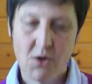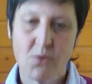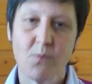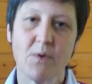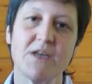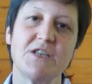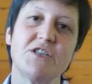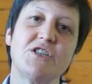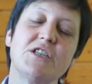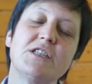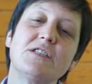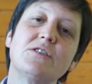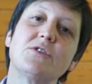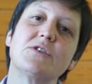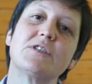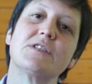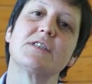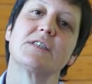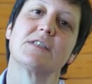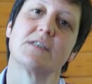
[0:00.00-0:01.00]
When
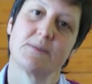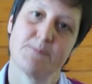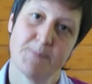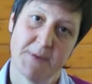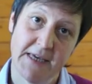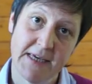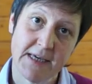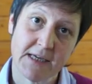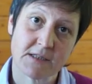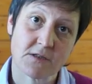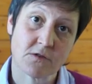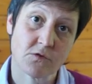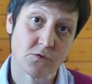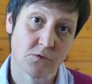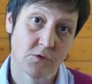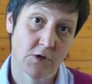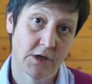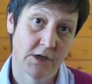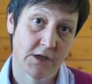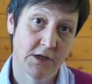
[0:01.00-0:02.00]
Jesus speaks
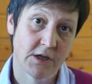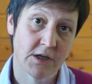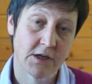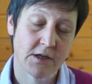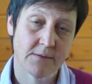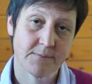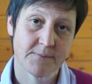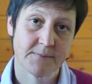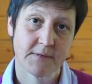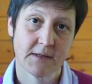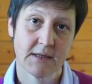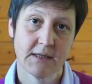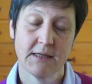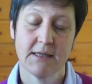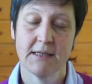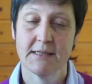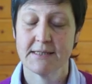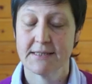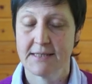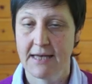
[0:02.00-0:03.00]
to her,
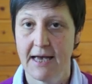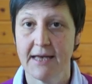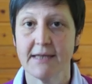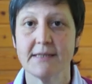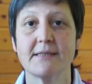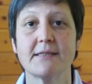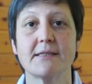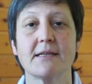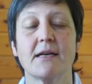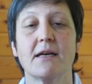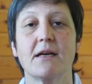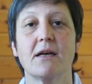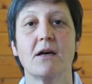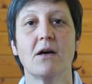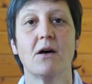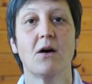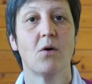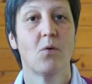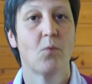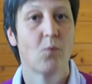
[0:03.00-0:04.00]
he says,
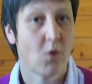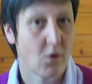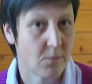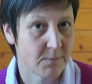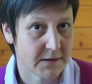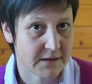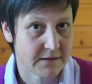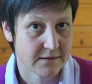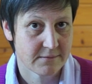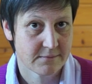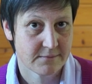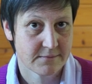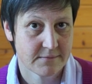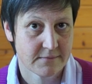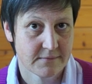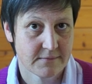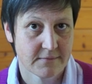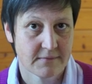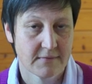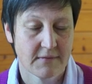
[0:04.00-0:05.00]
Woman.
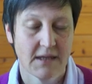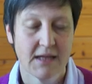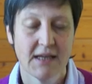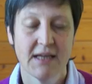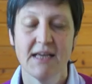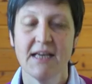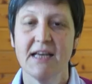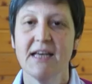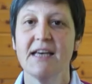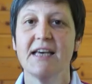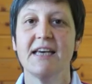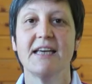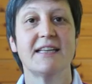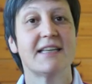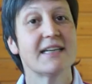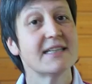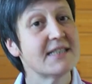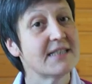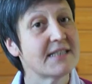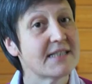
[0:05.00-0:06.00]
He
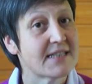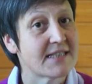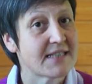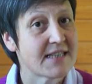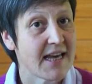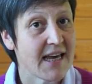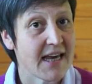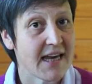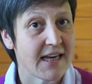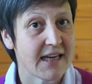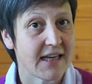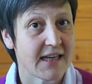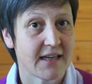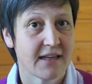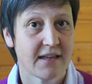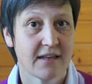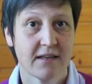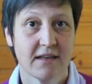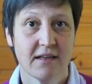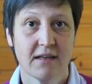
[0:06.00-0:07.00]
doesn't
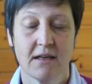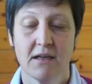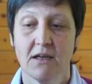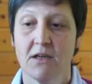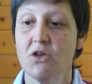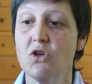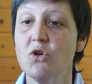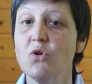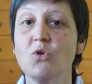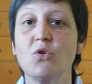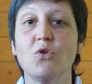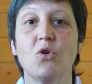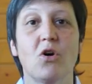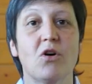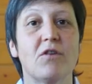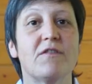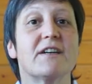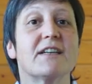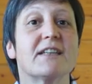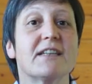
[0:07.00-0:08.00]
say, You
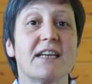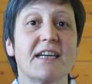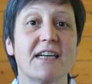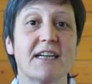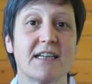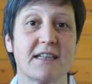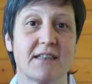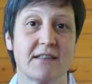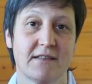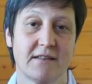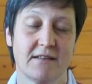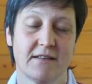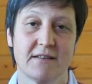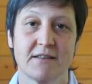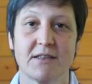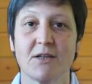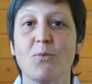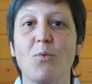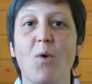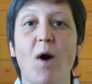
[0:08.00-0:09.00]
over there,
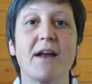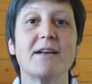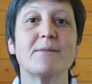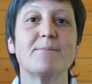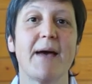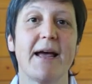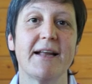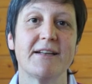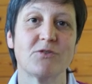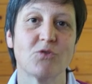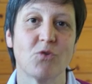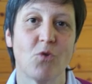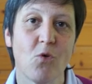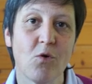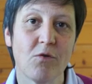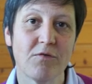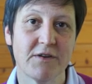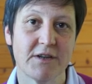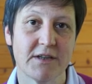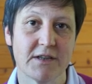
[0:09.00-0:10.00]
the one bent
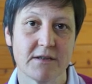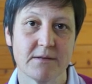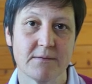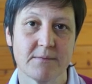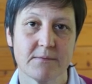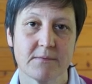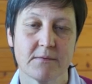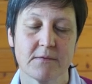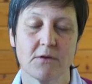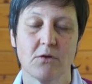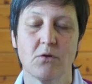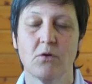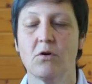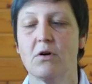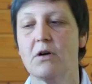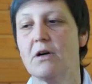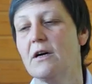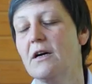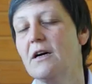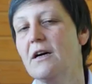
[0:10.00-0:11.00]
over,
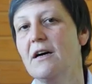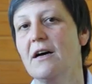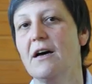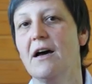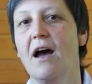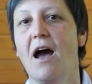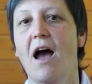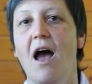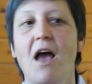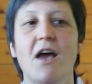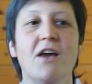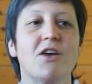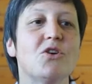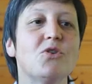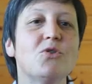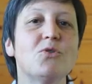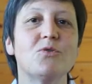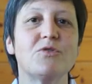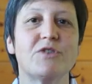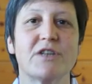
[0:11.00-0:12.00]
or uh,
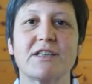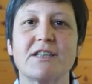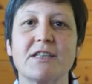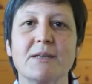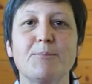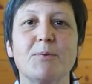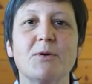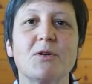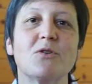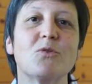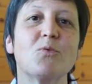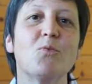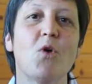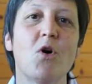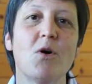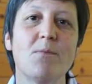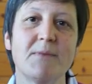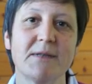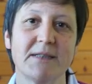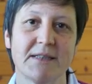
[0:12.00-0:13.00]
you, the crippled
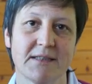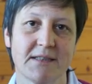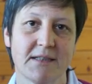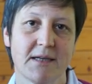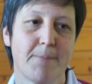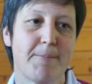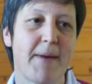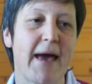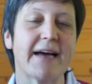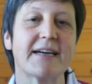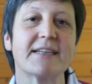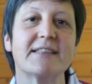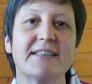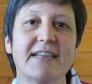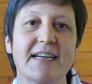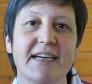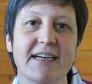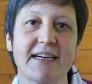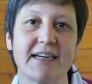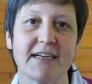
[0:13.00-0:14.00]
woman back
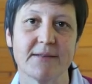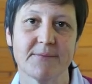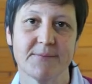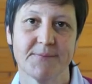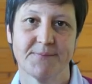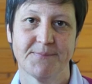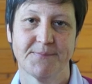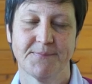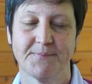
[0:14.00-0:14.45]
there.